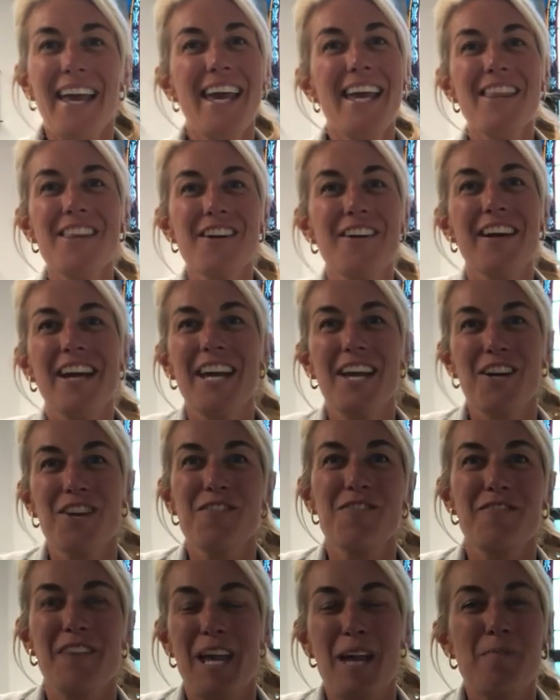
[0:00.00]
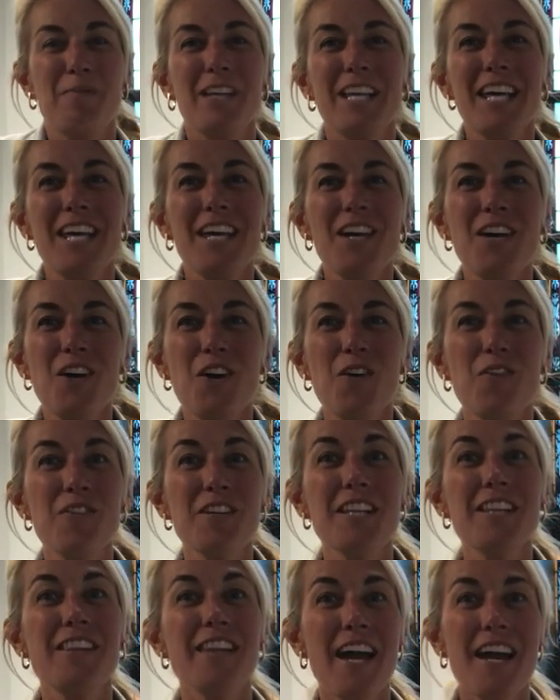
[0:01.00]
Hey there, Anchor family. Over
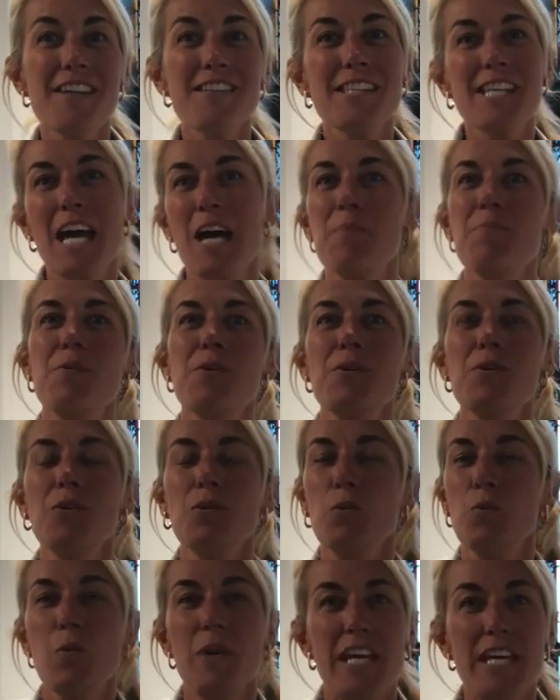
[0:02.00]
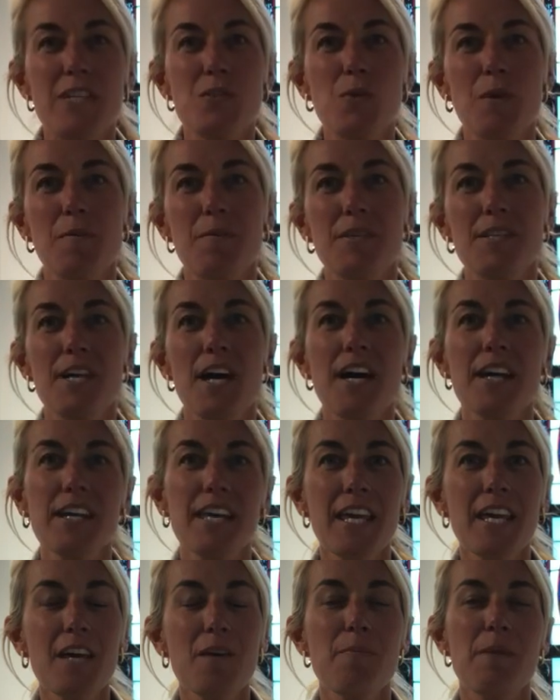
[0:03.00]
the last couple weeks, we've been
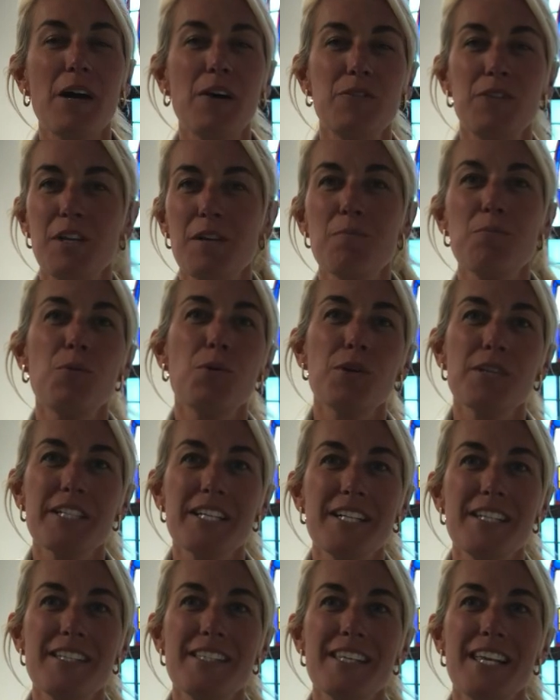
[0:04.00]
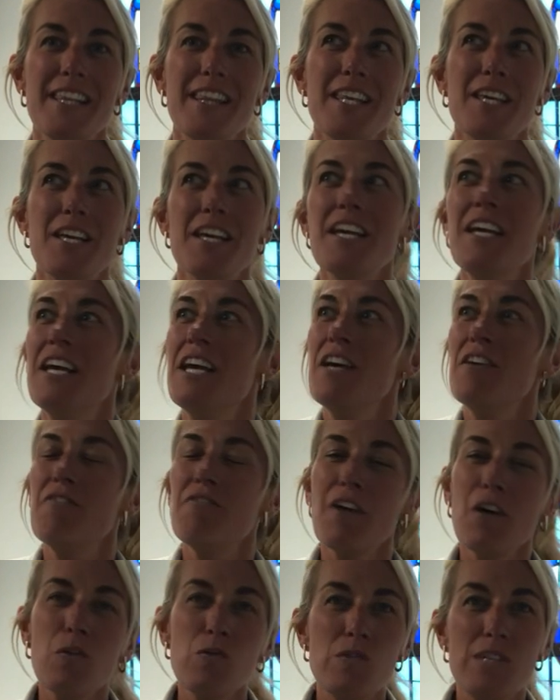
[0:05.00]
talking about the importance and the
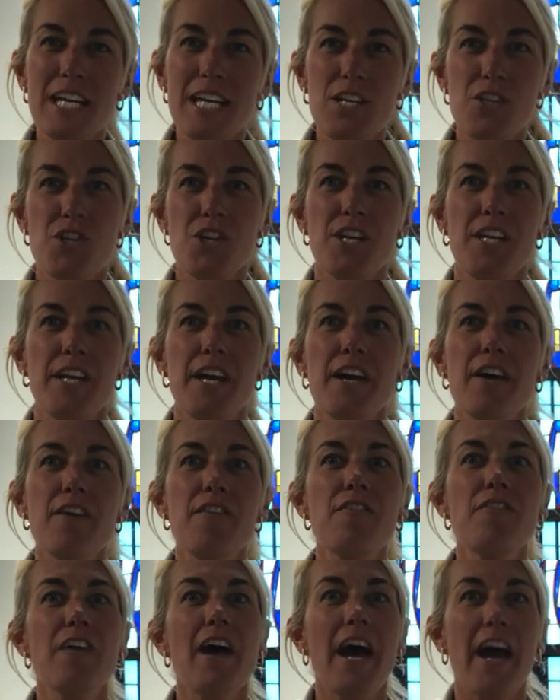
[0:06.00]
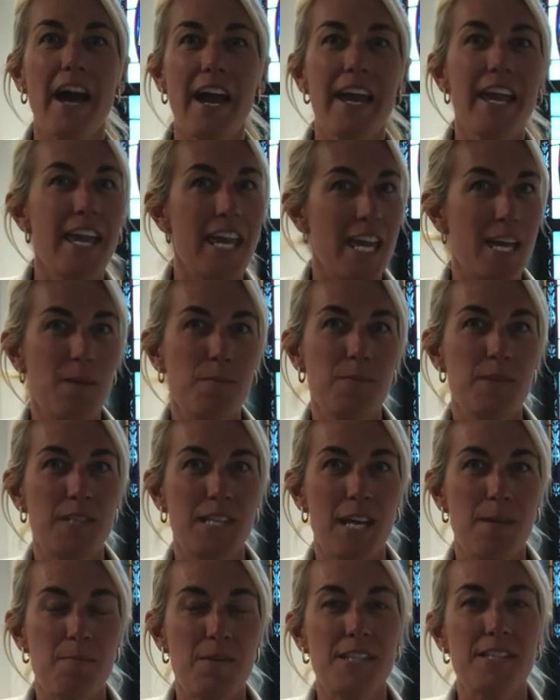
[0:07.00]
foundation of I am
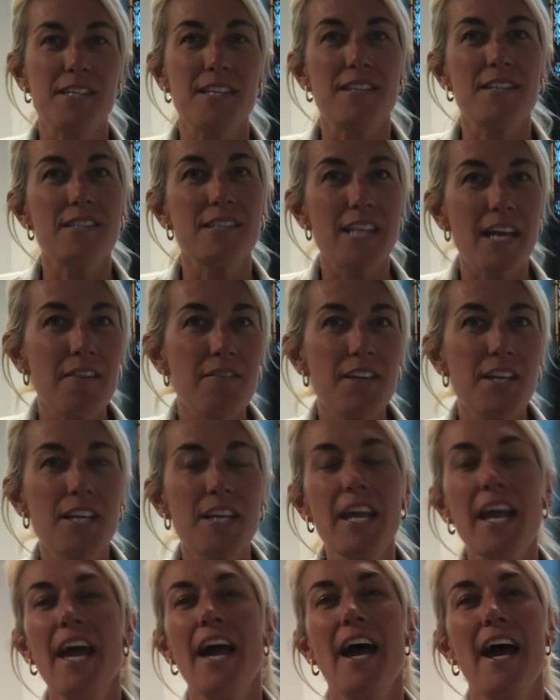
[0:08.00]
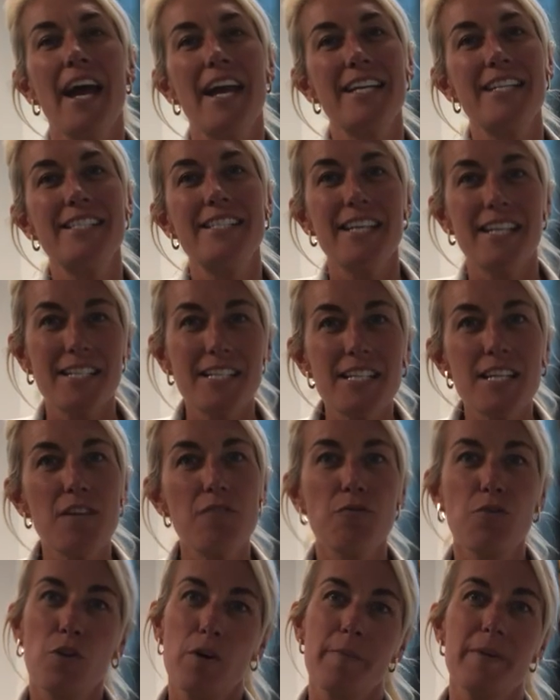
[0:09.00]
statements, these seven identity
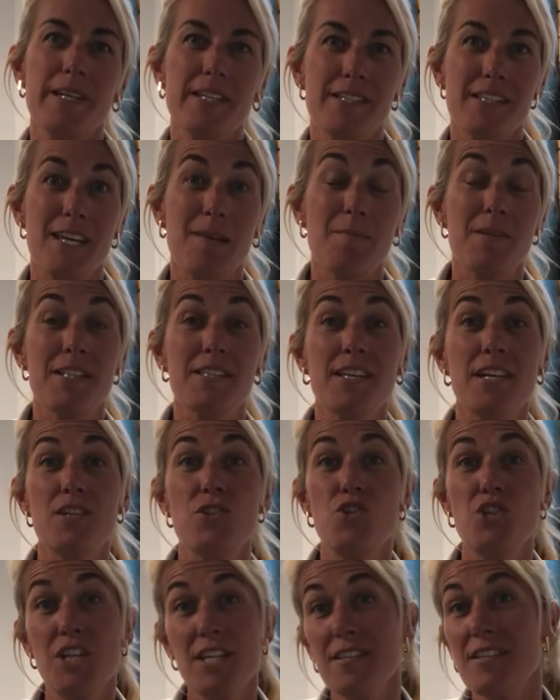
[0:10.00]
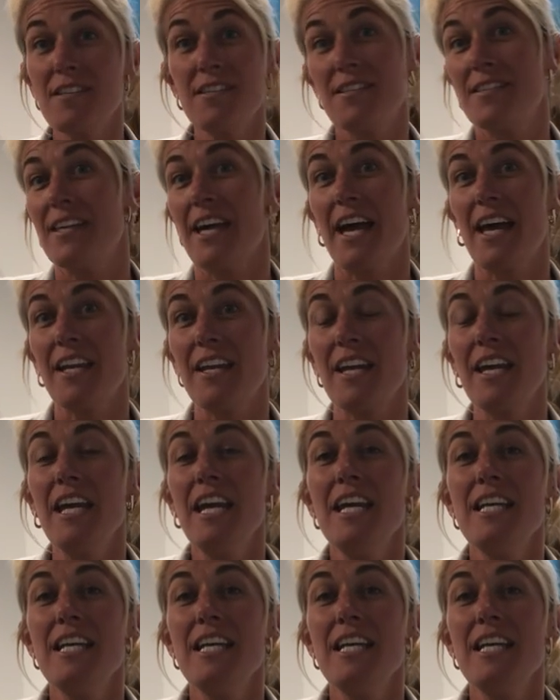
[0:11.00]
forming statements that Jesus said